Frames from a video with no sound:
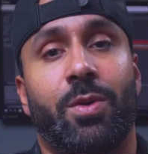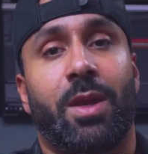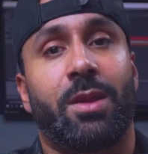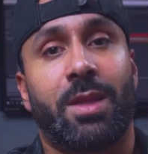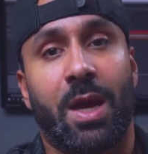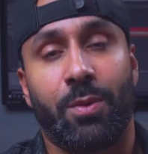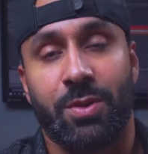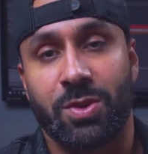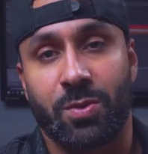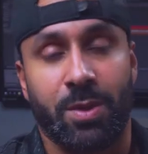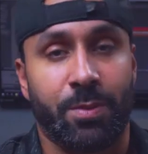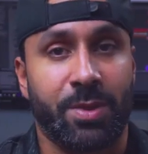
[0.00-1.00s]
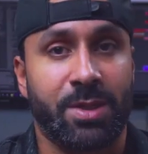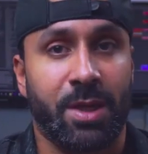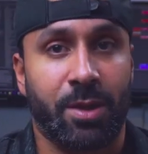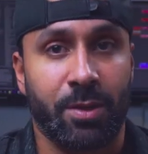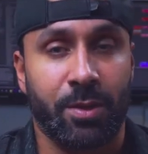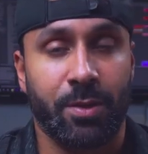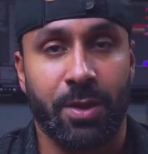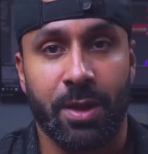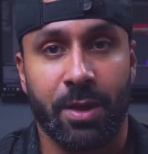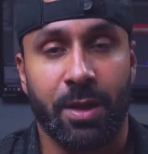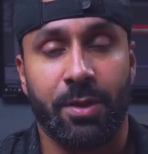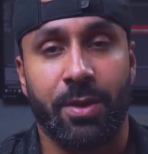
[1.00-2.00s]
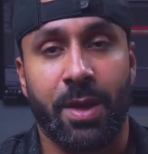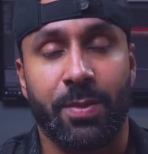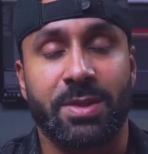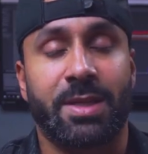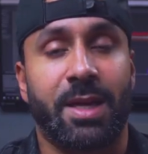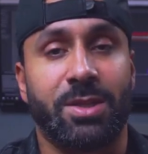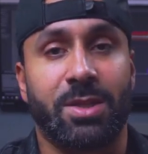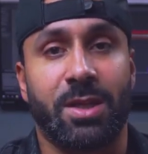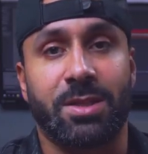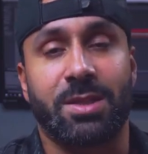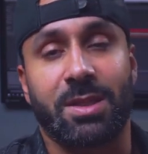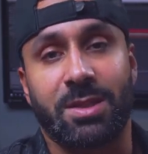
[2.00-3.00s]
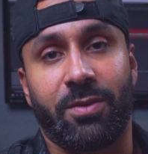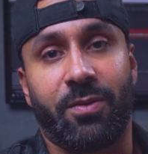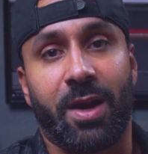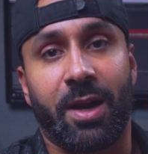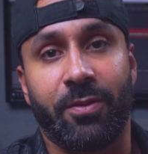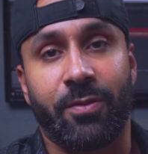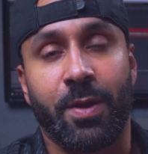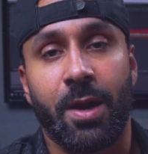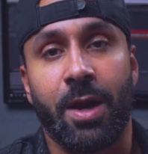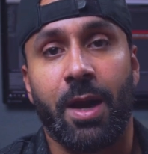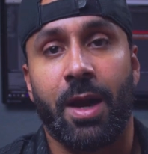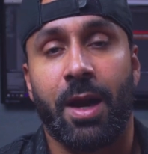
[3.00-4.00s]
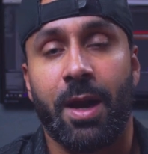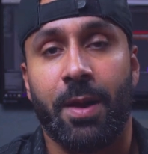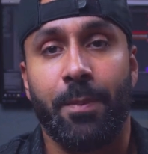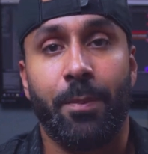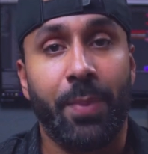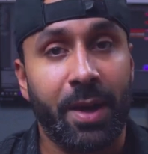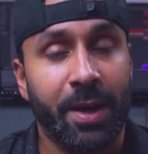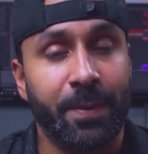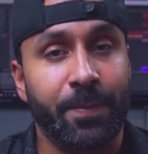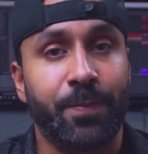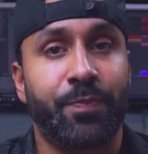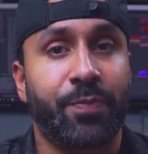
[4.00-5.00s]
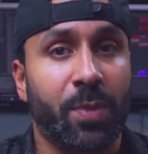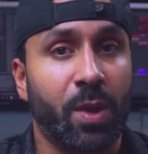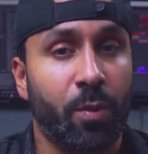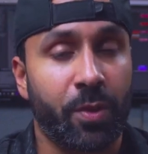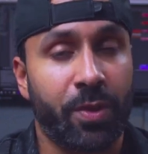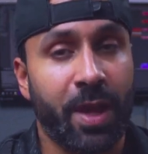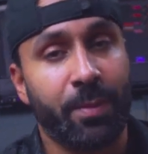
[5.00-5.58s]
don't get that with this one in particular, the MSI GS65. But with